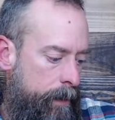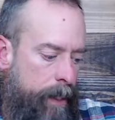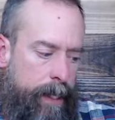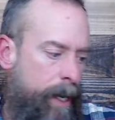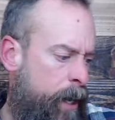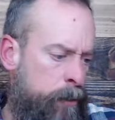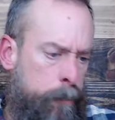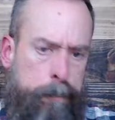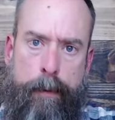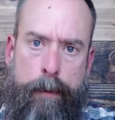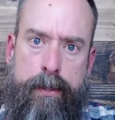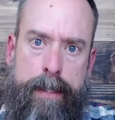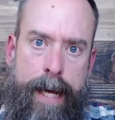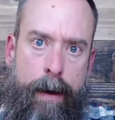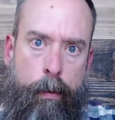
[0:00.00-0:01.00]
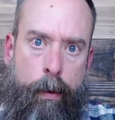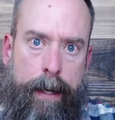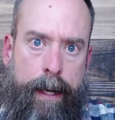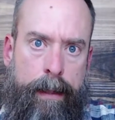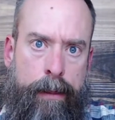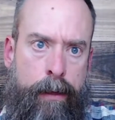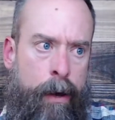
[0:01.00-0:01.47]
gospel's not what I
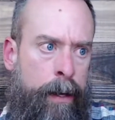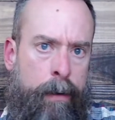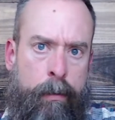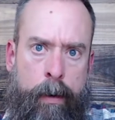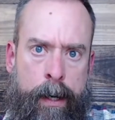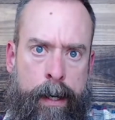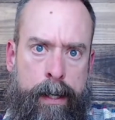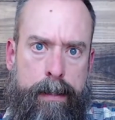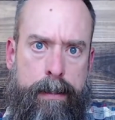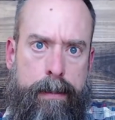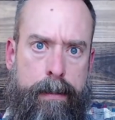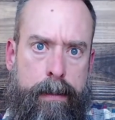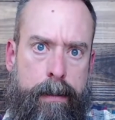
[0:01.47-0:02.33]
thought it was.